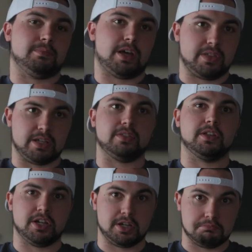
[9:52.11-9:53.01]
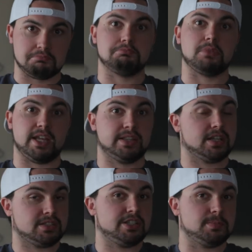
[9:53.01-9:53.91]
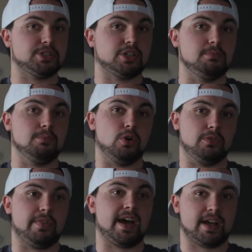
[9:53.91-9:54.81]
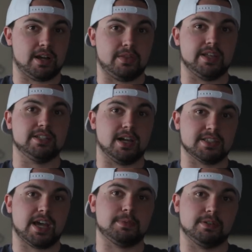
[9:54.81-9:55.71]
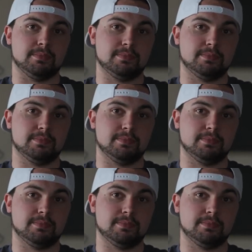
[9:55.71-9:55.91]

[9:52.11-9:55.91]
I think that it does need to be shown more, that kind of thing does happen.